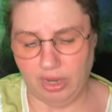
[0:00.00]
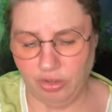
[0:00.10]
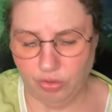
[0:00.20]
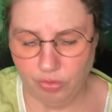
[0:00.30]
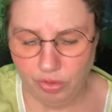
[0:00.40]
I
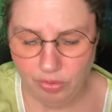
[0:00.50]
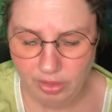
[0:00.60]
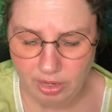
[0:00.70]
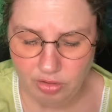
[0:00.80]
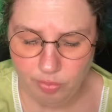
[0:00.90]
don't know
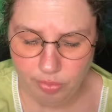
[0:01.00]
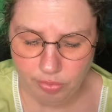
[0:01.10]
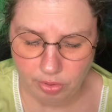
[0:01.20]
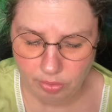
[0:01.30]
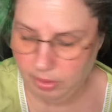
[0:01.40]
that it's
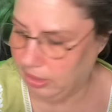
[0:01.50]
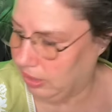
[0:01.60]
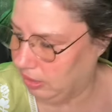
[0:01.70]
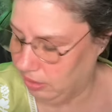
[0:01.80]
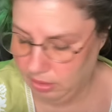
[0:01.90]

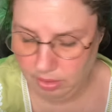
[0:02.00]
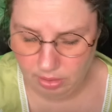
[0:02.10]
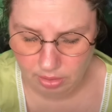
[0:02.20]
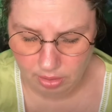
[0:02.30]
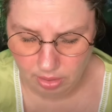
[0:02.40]
broken.
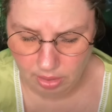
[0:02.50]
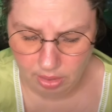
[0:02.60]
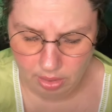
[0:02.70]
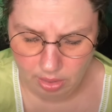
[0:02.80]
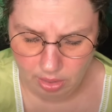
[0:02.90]

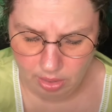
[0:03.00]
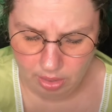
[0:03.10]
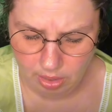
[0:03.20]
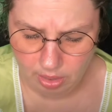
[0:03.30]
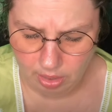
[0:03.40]

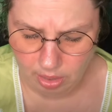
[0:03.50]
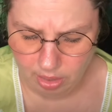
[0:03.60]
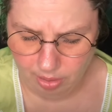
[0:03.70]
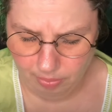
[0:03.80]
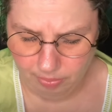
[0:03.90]

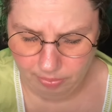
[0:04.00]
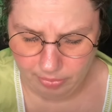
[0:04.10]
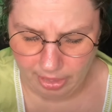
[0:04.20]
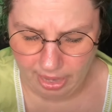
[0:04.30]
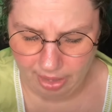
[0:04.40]
Um,
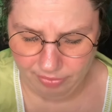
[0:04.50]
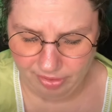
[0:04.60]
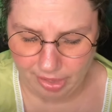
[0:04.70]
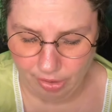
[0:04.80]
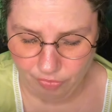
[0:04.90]
they have
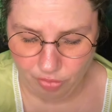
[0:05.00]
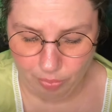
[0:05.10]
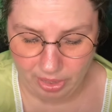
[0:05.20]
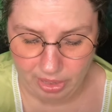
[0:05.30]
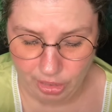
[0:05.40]

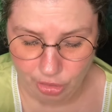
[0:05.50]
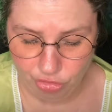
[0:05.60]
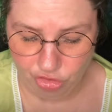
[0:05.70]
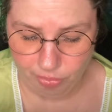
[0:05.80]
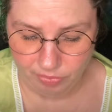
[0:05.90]
styrofoam in here
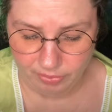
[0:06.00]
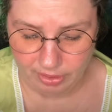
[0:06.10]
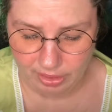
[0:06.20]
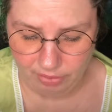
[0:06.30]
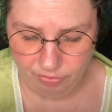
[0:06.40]
to
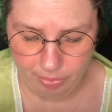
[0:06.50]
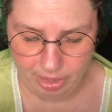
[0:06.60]
prevent that from